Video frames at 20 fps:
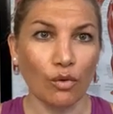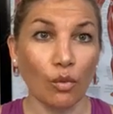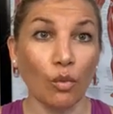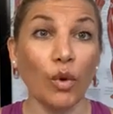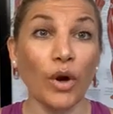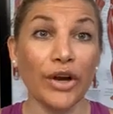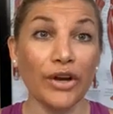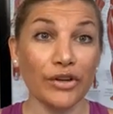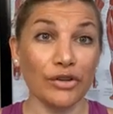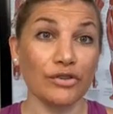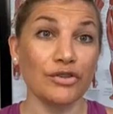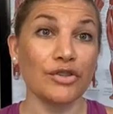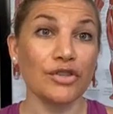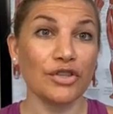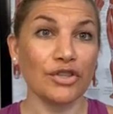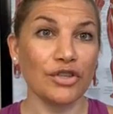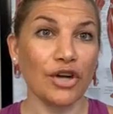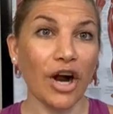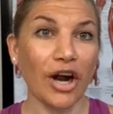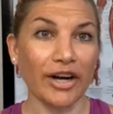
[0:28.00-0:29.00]
Where you're
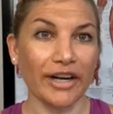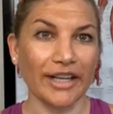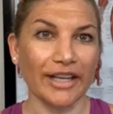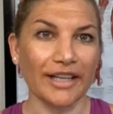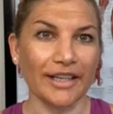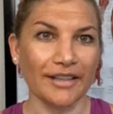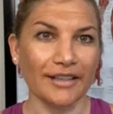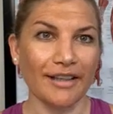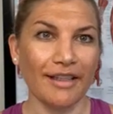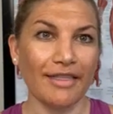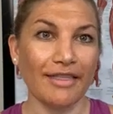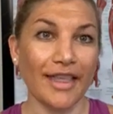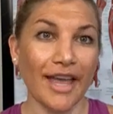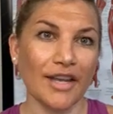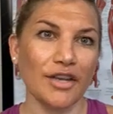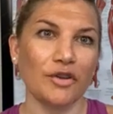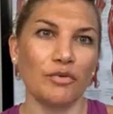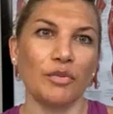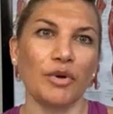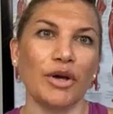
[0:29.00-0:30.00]
starting,
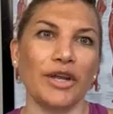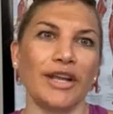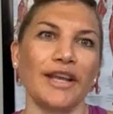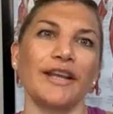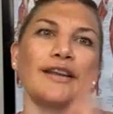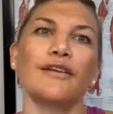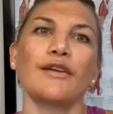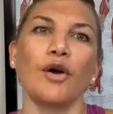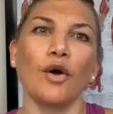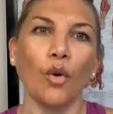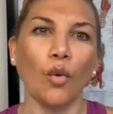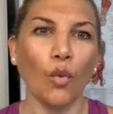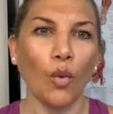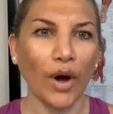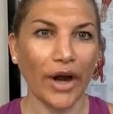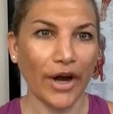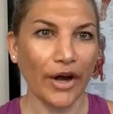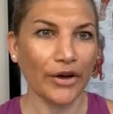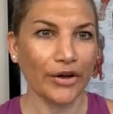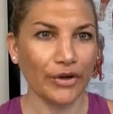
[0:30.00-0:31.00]
then you put in
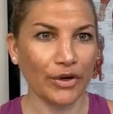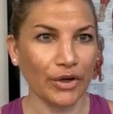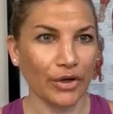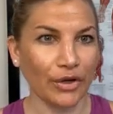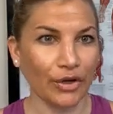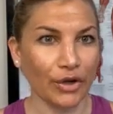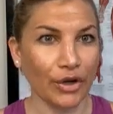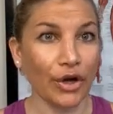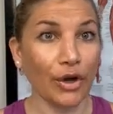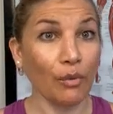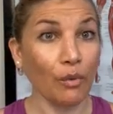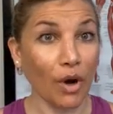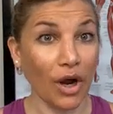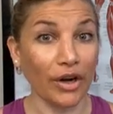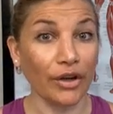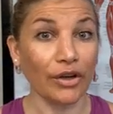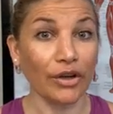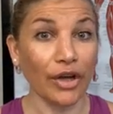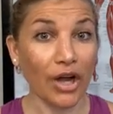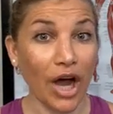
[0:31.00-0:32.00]
where you're going to
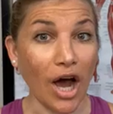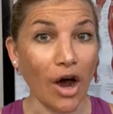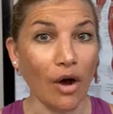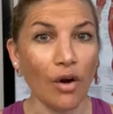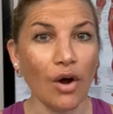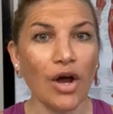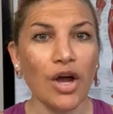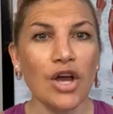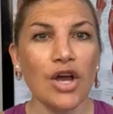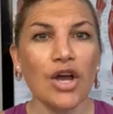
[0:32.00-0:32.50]
want to go.